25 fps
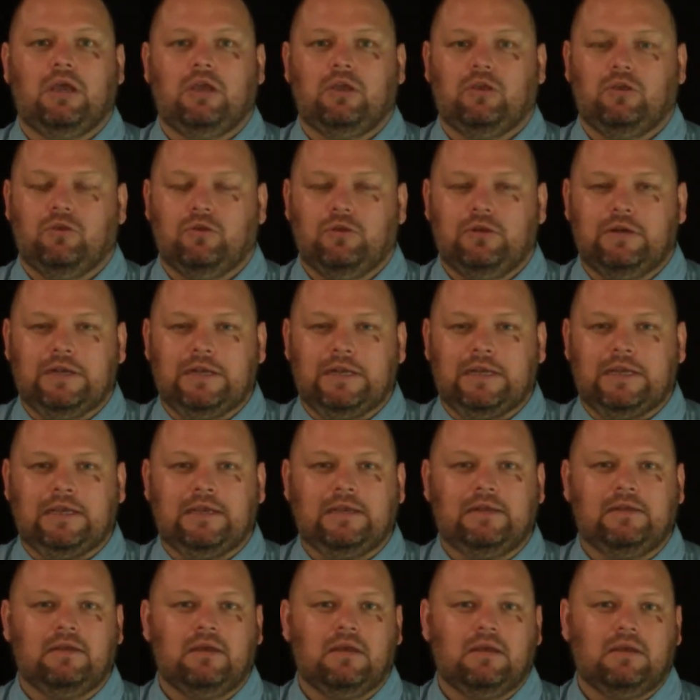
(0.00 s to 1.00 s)
You
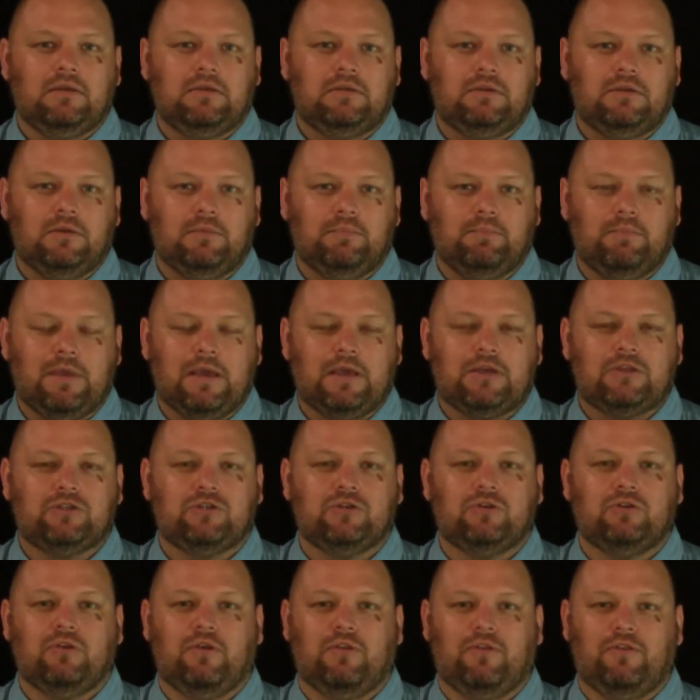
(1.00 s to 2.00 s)
need to make
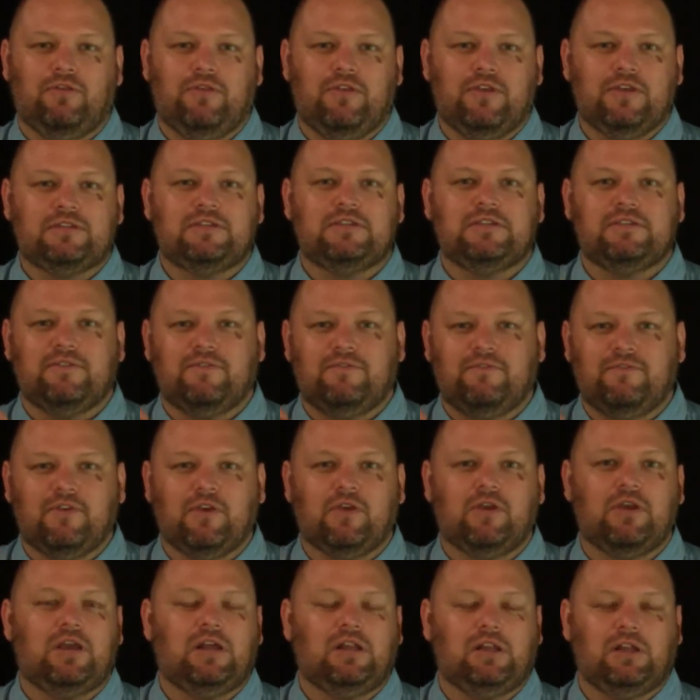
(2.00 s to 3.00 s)
sure that this is a
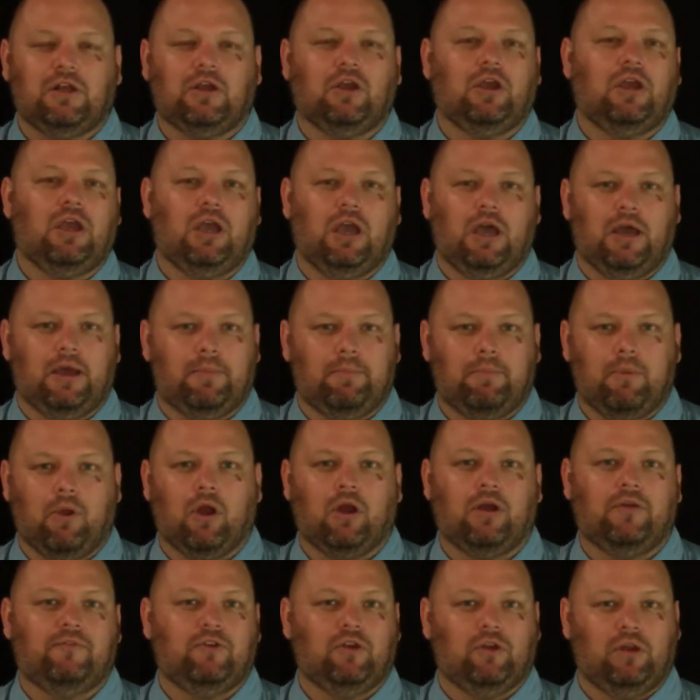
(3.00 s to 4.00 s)
very clear-cut
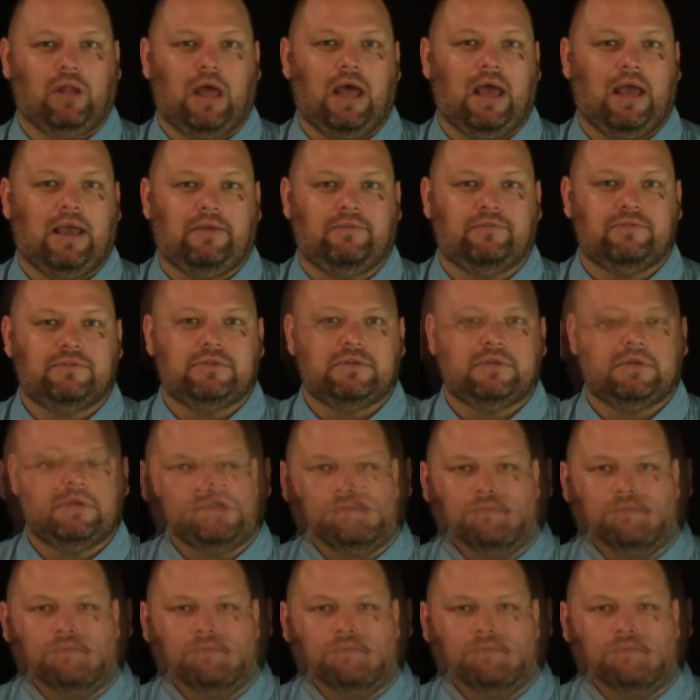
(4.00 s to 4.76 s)
part of your lives.